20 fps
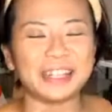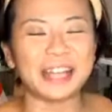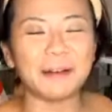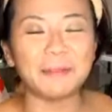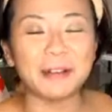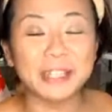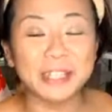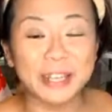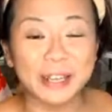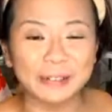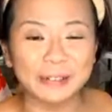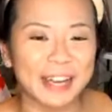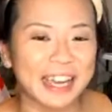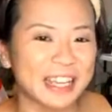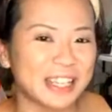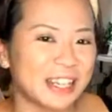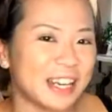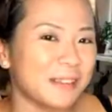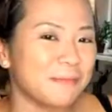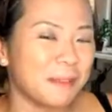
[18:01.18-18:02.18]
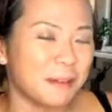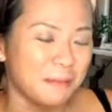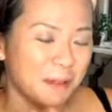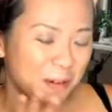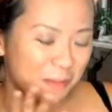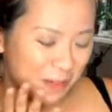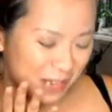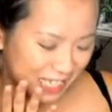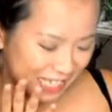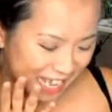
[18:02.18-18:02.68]
double chin will actually be
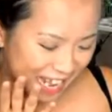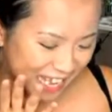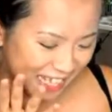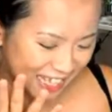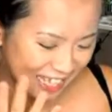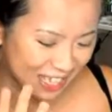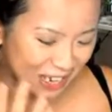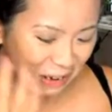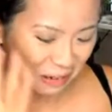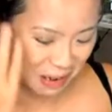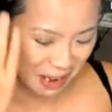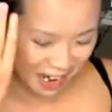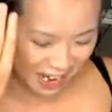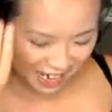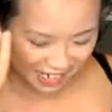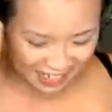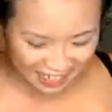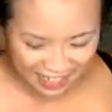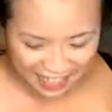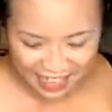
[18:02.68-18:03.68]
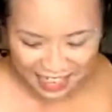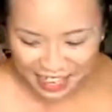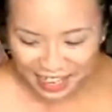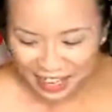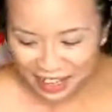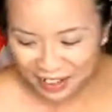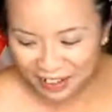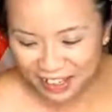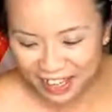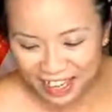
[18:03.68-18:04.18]
more recessed. All right,
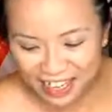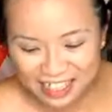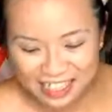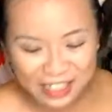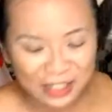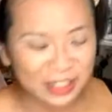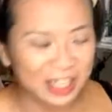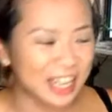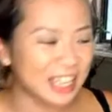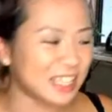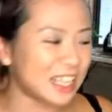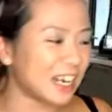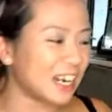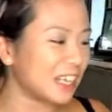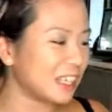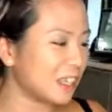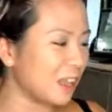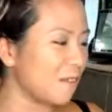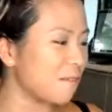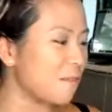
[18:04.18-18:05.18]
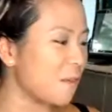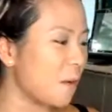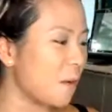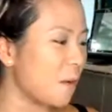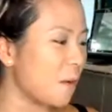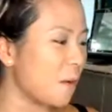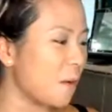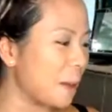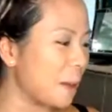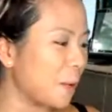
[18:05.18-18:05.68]
okay, so that's another tip for
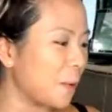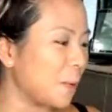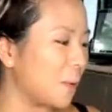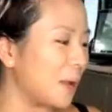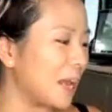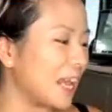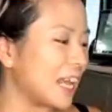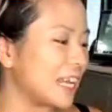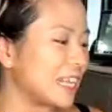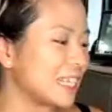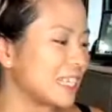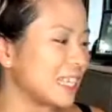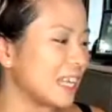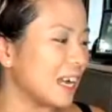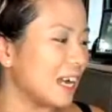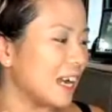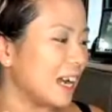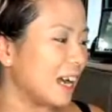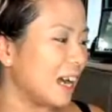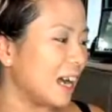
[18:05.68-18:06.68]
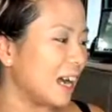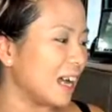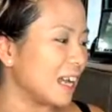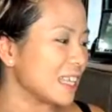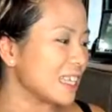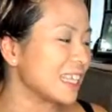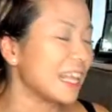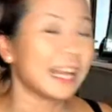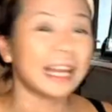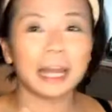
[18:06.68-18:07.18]
people who is
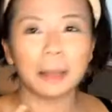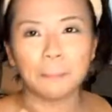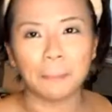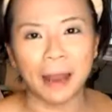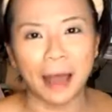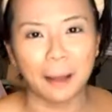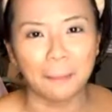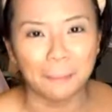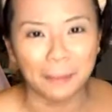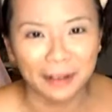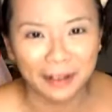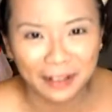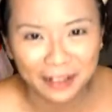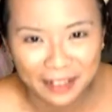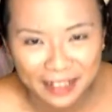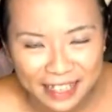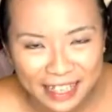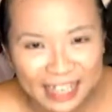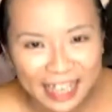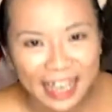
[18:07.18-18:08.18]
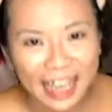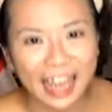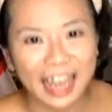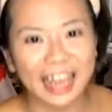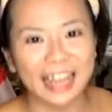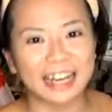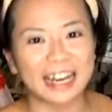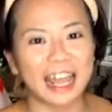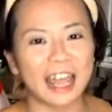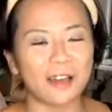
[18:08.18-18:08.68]
slightly plumper
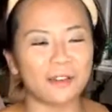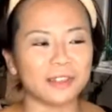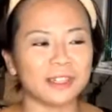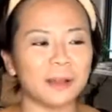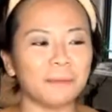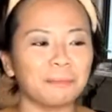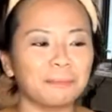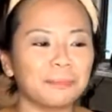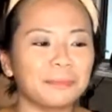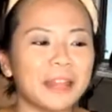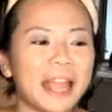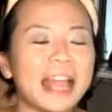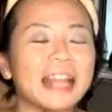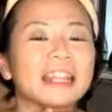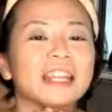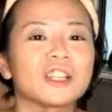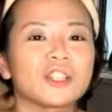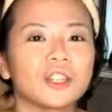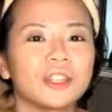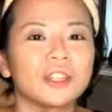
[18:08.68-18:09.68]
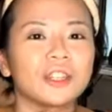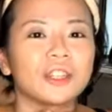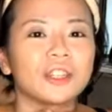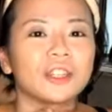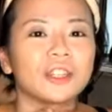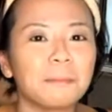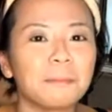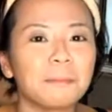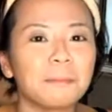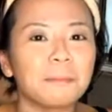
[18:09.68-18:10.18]
and have some additional
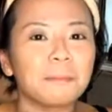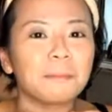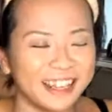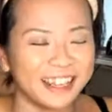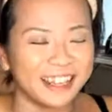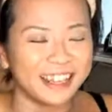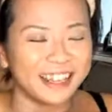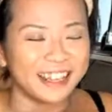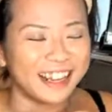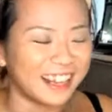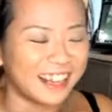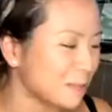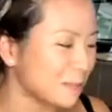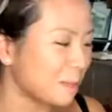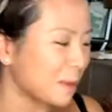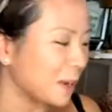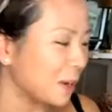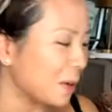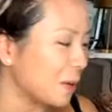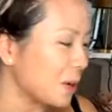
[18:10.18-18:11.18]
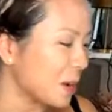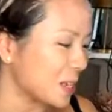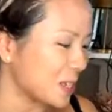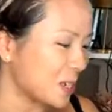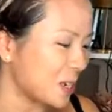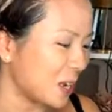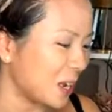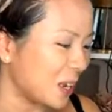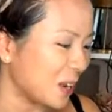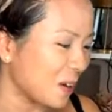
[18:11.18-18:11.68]
meat that is below your
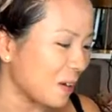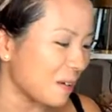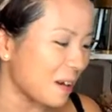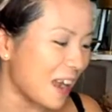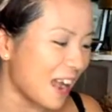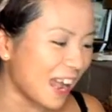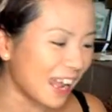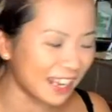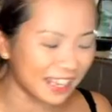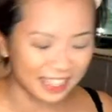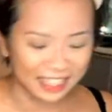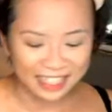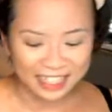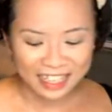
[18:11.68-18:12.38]
chin. All right,